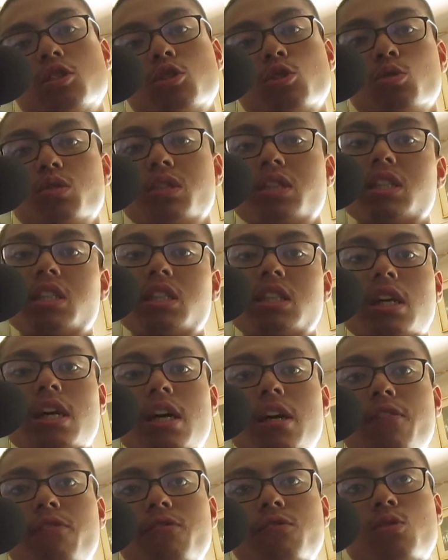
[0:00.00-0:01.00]
to
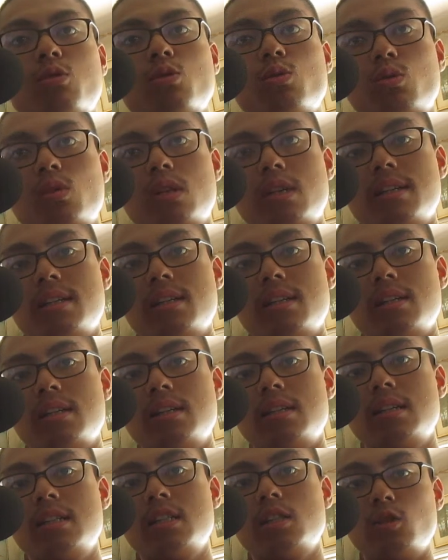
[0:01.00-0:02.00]
save to
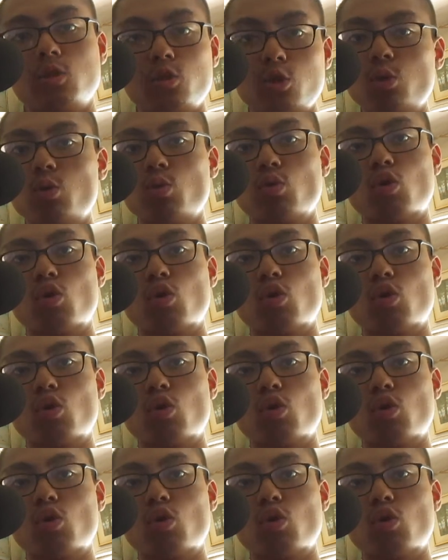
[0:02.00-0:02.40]
a new